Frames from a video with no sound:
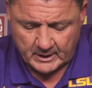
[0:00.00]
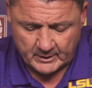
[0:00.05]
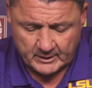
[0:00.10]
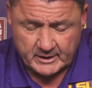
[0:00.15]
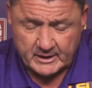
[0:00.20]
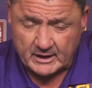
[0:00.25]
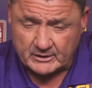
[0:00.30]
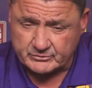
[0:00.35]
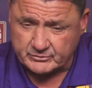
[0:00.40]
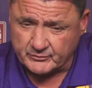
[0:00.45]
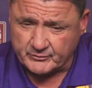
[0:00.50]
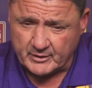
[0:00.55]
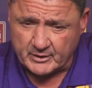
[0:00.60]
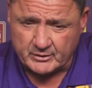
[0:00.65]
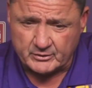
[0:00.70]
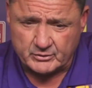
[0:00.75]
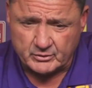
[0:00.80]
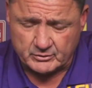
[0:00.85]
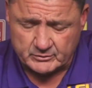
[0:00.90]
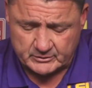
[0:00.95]
He has a
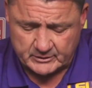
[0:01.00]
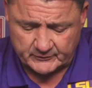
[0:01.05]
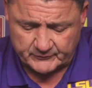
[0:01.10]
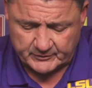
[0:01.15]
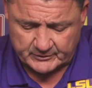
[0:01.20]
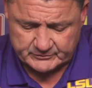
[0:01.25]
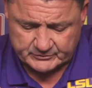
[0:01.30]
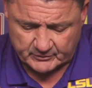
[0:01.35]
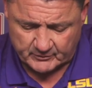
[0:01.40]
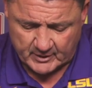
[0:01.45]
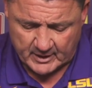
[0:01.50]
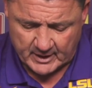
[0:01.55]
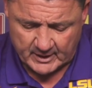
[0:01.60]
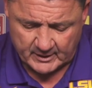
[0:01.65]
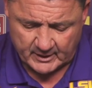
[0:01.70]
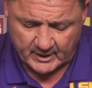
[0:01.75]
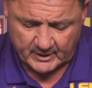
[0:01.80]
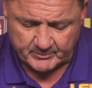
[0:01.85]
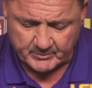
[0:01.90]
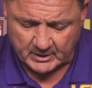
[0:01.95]
very good defensive
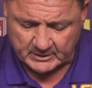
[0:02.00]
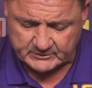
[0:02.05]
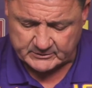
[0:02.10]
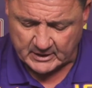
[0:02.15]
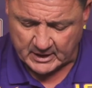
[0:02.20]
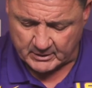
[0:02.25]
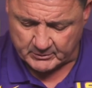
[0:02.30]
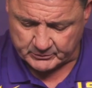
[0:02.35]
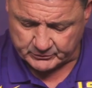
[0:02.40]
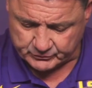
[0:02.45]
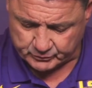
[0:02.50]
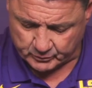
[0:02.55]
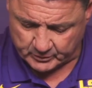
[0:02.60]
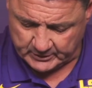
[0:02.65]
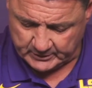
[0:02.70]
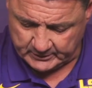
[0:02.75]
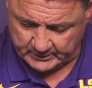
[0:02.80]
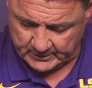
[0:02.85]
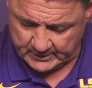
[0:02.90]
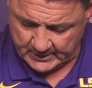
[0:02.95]
line led by Tyra
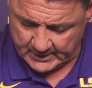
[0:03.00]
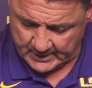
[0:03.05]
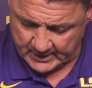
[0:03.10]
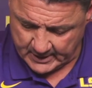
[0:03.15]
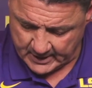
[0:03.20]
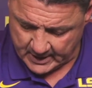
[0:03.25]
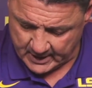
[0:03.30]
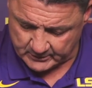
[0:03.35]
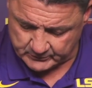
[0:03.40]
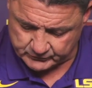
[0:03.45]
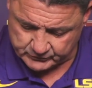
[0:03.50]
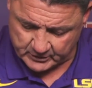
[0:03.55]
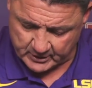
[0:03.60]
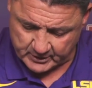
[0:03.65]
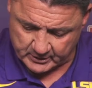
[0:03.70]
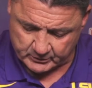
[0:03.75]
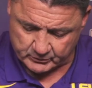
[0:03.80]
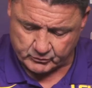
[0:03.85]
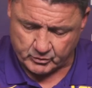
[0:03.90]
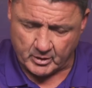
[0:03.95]
Sweet and
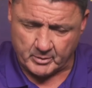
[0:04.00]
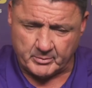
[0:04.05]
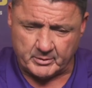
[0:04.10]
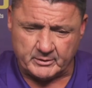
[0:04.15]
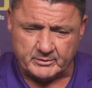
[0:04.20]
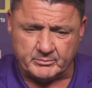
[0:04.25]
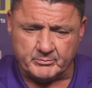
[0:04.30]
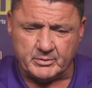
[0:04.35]
Jaden Crumley.